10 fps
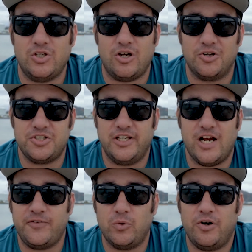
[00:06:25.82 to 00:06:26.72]
constantly,
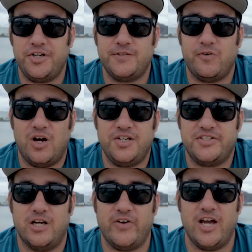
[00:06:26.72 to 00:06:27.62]
after a while, you just find
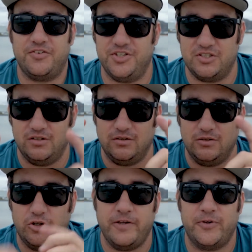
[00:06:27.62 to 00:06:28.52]
yourself out just
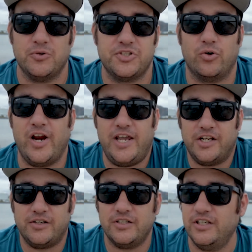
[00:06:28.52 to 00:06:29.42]
looking through a screen
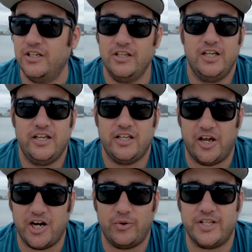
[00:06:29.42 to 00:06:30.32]
and, you
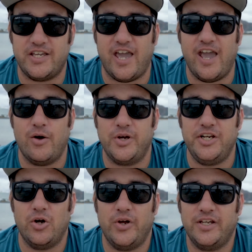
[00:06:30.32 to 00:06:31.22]
know, you don't really care what
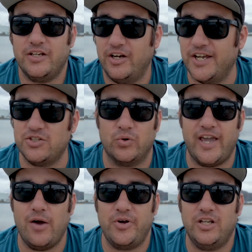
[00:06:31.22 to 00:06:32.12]
you're doing, I guess, or
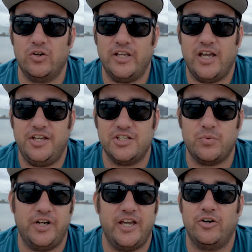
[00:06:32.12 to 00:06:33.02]
care what you're looking at. You just
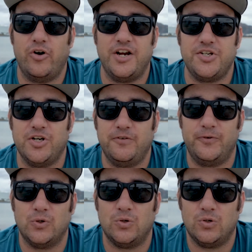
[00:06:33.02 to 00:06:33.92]
want to get a great shot
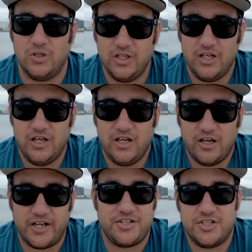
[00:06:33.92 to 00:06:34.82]
for,
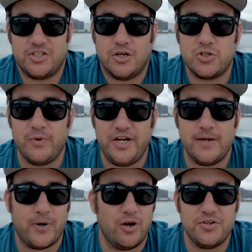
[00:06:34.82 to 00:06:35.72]
I guess, your social
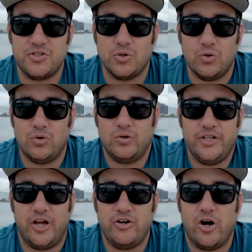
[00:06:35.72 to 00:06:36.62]
media post or,
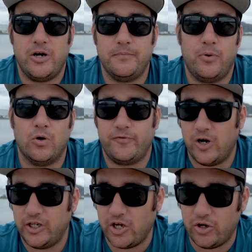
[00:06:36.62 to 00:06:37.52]
you know, your own
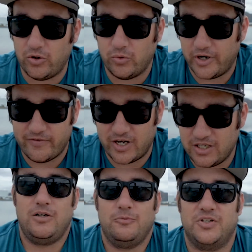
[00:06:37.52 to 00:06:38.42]
portfolio or whatever.
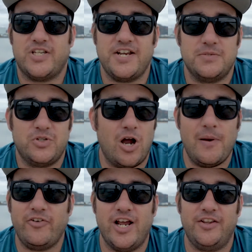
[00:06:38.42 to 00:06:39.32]
But take some time
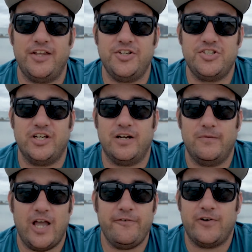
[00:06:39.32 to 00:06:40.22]
every now and then just to
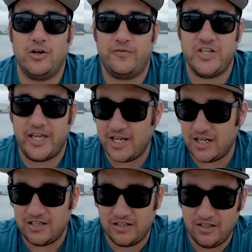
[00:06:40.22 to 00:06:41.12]
have fun with your gear,